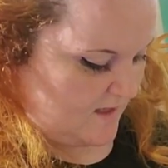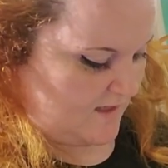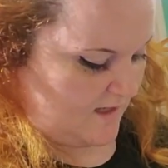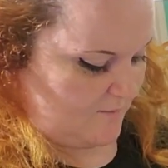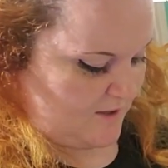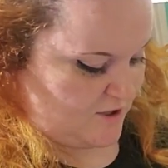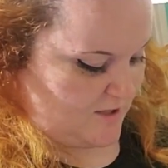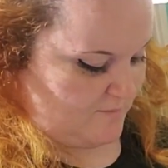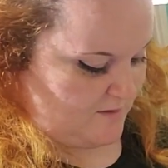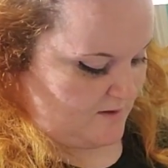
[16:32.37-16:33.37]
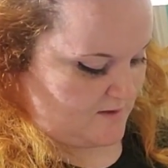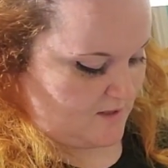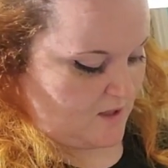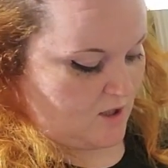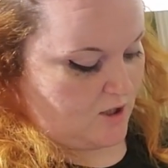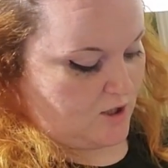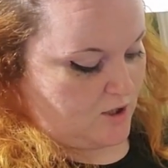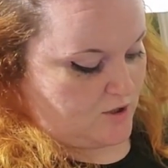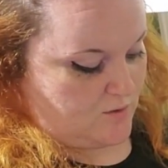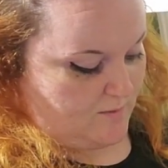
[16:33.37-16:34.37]
And I got to make a shopping list.
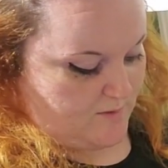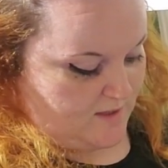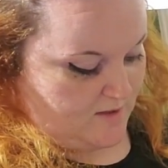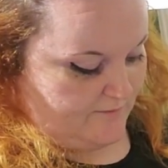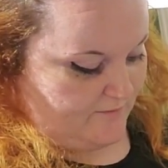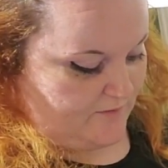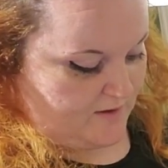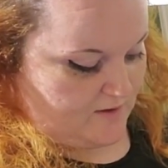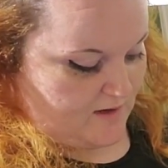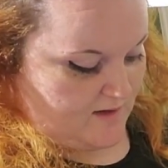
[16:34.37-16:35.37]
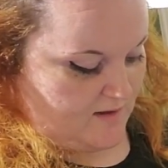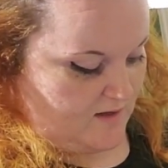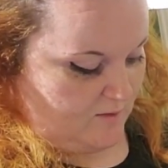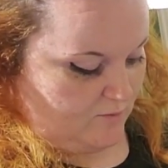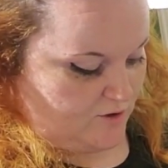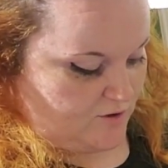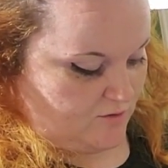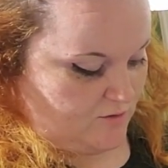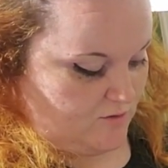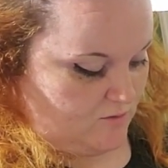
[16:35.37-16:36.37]
So I'm going to get off of here and then I will show
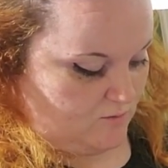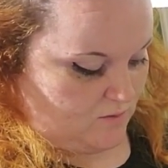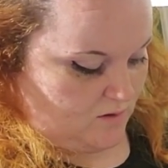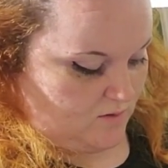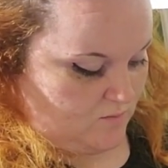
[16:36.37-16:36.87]
you